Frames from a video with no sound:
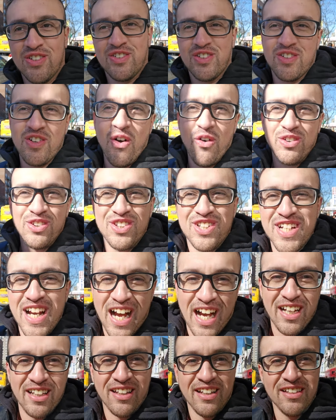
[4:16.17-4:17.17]
going to
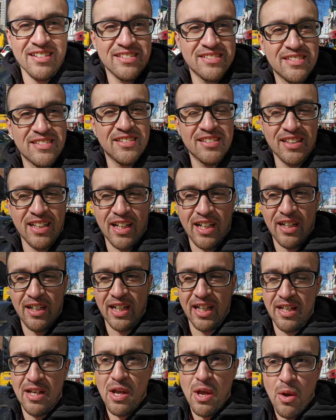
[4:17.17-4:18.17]
China uh,
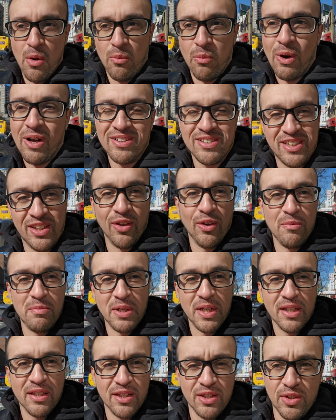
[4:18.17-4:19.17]
while still
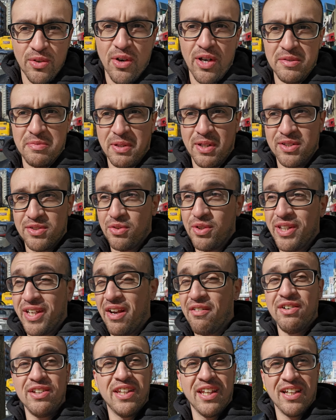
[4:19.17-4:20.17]
being in the US because
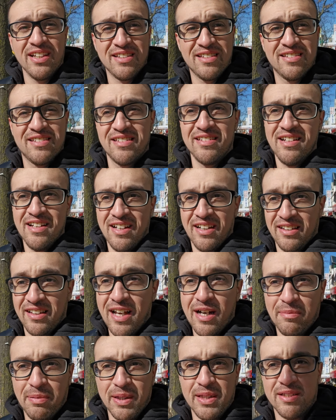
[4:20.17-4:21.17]
really everything is, a
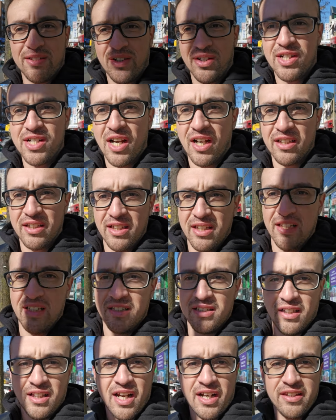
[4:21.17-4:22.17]
lot of places are in
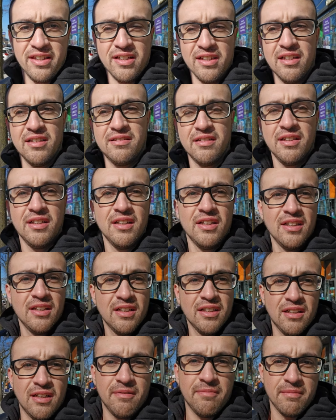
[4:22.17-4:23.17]
Chinese, a lot of the
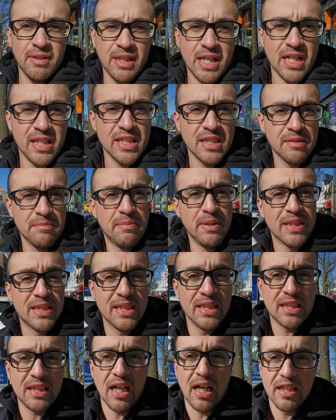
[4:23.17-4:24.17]
well, a lot of the
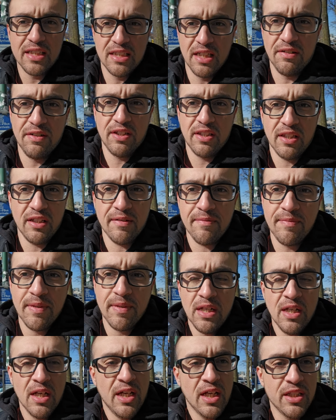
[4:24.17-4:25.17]
business signs and everything,
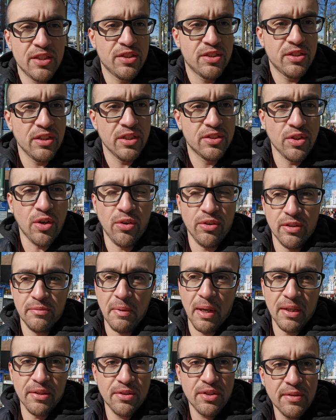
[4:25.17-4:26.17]
it's it's all in
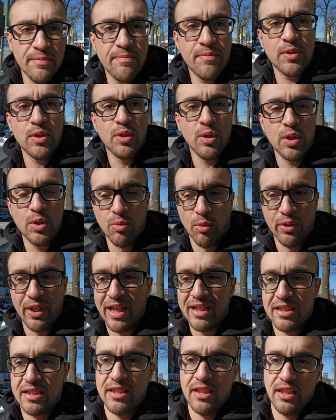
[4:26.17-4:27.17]
Mandarin. You, you will
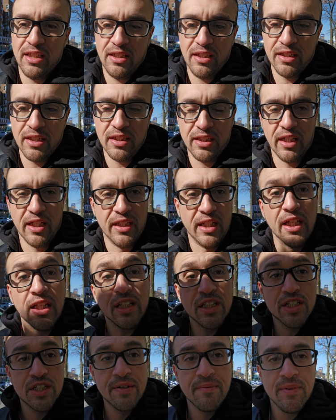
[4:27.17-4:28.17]
not see anything in
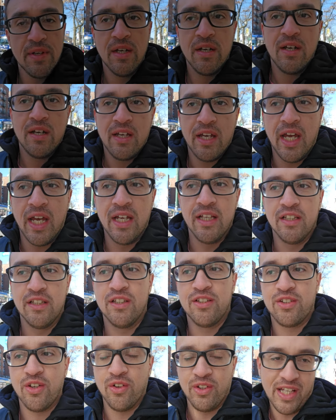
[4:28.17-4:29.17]
English.
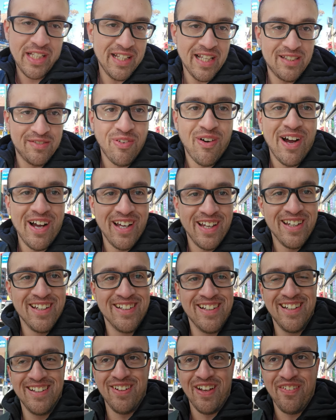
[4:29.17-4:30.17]
And so that, that's why
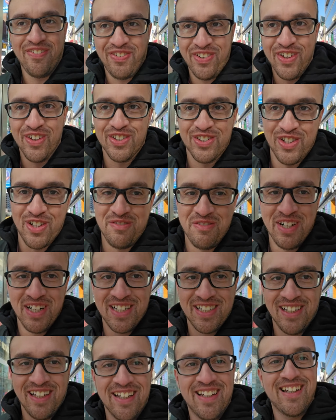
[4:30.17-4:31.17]
it, it, feels so
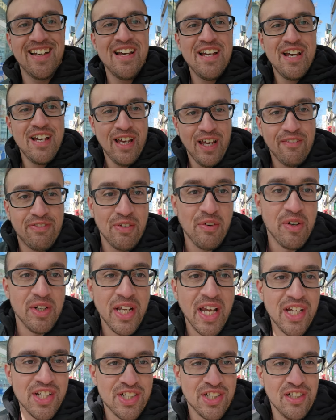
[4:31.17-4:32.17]
much like if you're
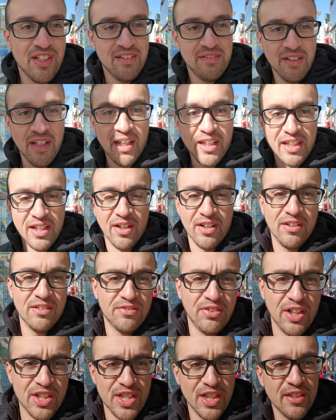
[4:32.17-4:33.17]
in Asia, right here in
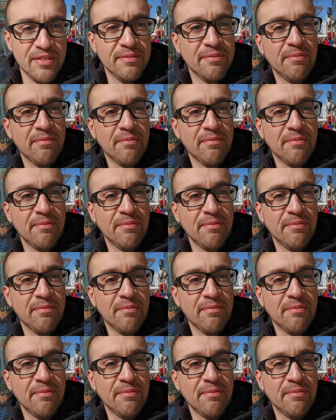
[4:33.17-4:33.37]
Flushing.